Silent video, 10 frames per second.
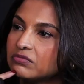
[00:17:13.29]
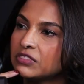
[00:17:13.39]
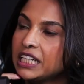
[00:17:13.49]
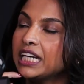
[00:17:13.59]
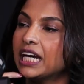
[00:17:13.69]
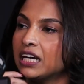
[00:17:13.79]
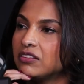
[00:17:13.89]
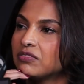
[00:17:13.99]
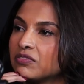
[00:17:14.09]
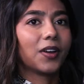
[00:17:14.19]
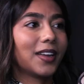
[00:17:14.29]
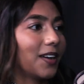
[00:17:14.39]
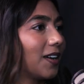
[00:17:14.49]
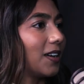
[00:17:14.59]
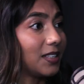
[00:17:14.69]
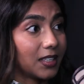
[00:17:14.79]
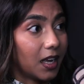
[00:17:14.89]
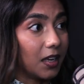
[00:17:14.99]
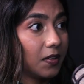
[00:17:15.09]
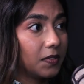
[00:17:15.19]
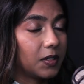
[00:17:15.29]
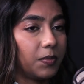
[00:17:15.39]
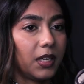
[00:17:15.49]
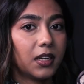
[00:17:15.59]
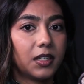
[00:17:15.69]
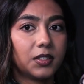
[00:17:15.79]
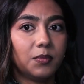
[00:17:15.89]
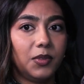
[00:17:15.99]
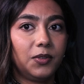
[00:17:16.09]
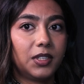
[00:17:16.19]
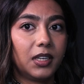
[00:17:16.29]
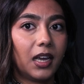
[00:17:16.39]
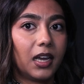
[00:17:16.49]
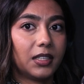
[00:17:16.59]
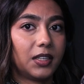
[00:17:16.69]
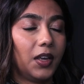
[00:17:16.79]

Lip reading: and working on ourselves because music has